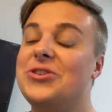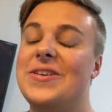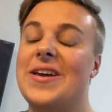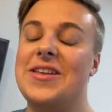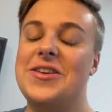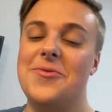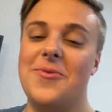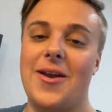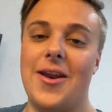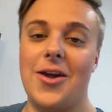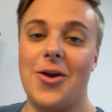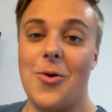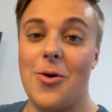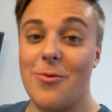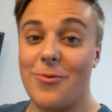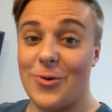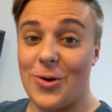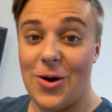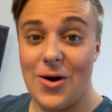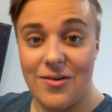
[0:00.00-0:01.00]
I do want to go
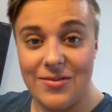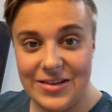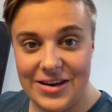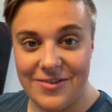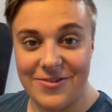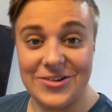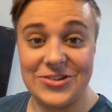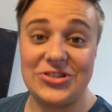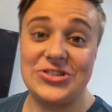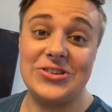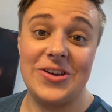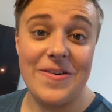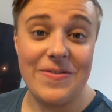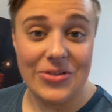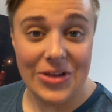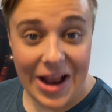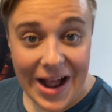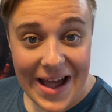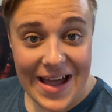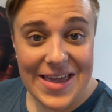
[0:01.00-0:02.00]
over all the different stuff
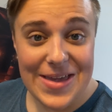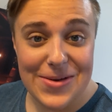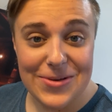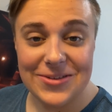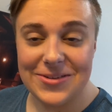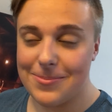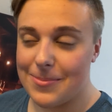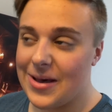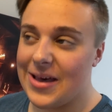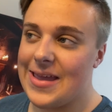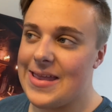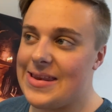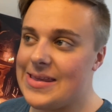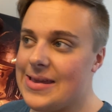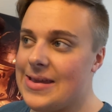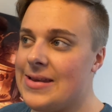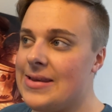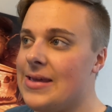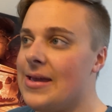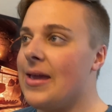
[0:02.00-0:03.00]
that I use in my
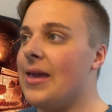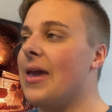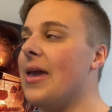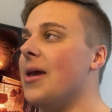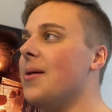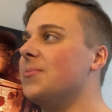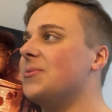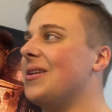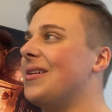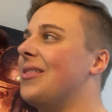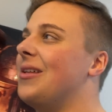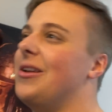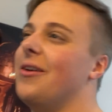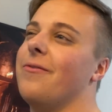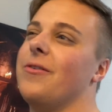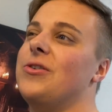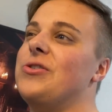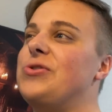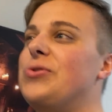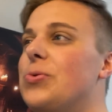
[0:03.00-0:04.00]
D&D games, like the
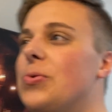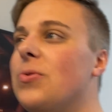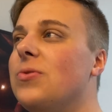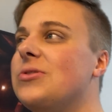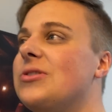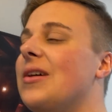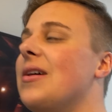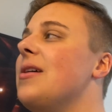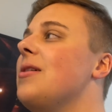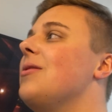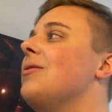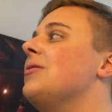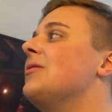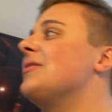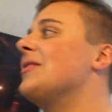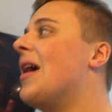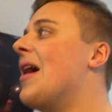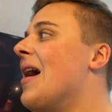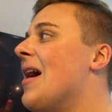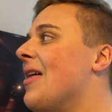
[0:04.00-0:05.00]
different tools I use,
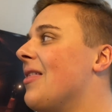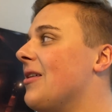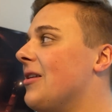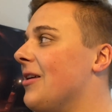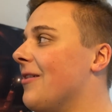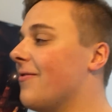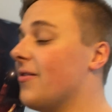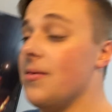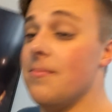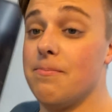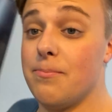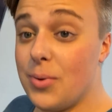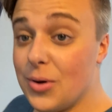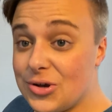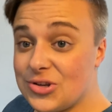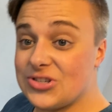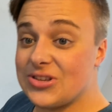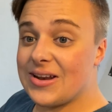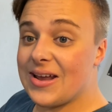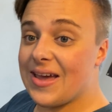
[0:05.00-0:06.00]
the different books
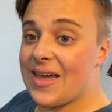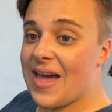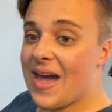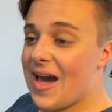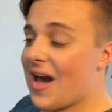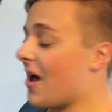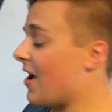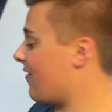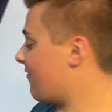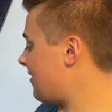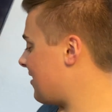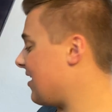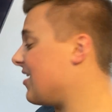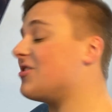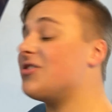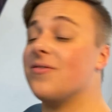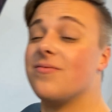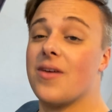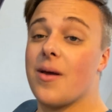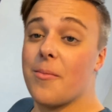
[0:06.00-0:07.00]
that I have, and each
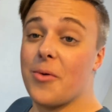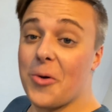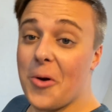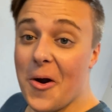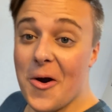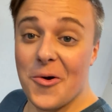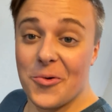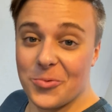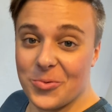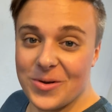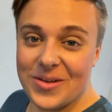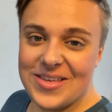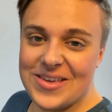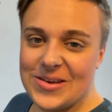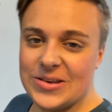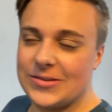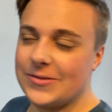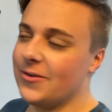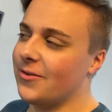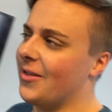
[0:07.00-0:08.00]
of them are all really
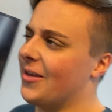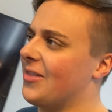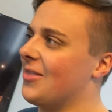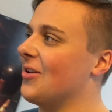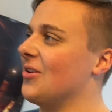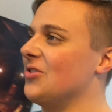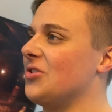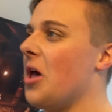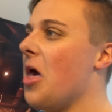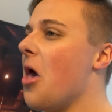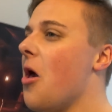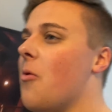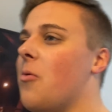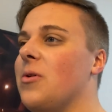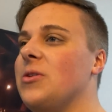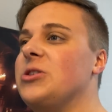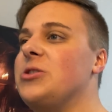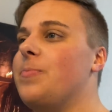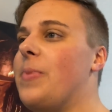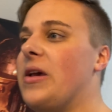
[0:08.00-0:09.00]
useful. Like there's
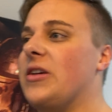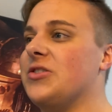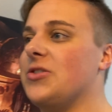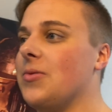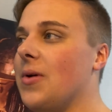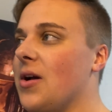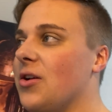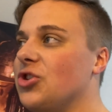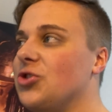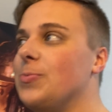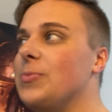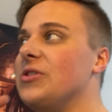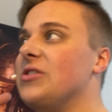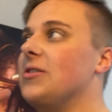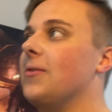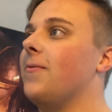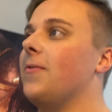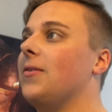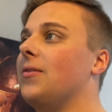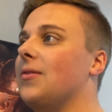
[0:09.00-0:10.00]
ones based around
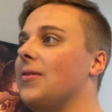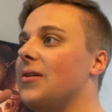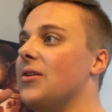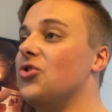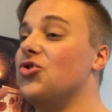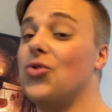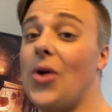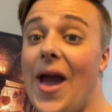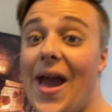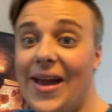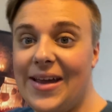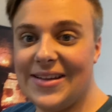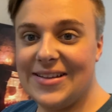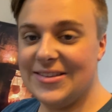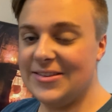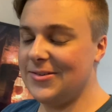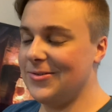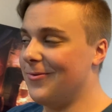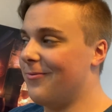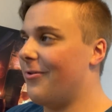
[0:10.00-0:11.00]
specifically dragons
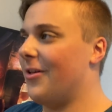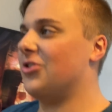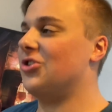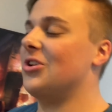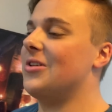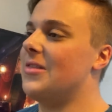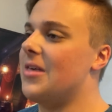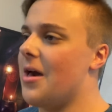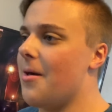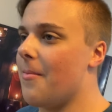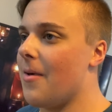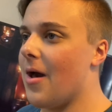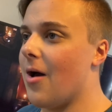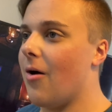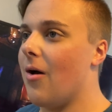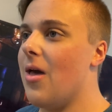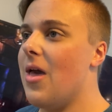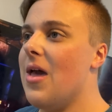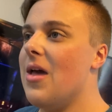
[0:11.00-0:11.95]
and fleshing them out.